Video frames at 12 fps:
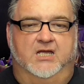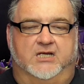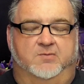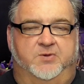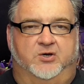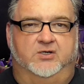
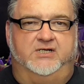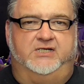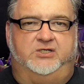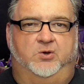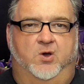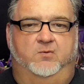The ability
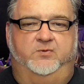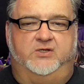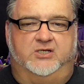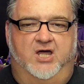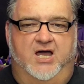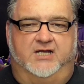to
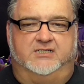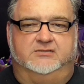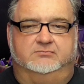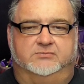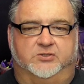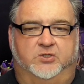overclock
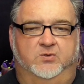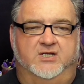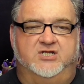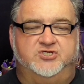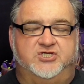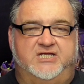the
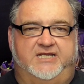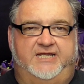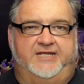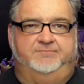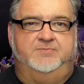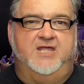200
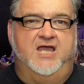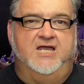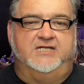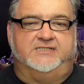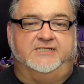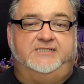GE
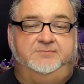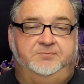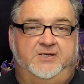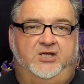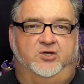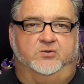
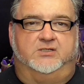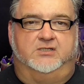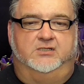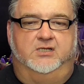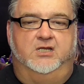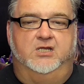disappeared
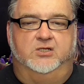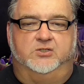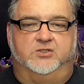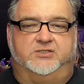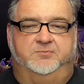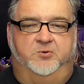
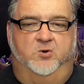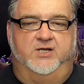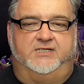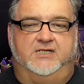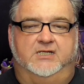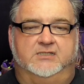to
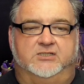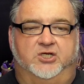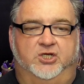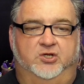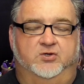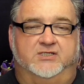support the
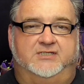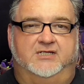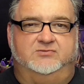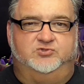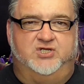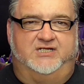newest
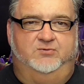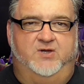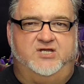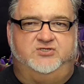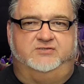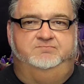
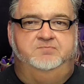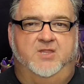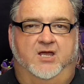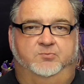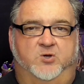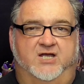generation
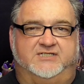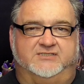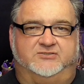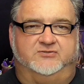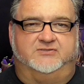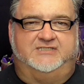of
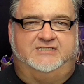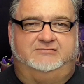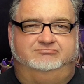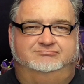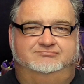processors.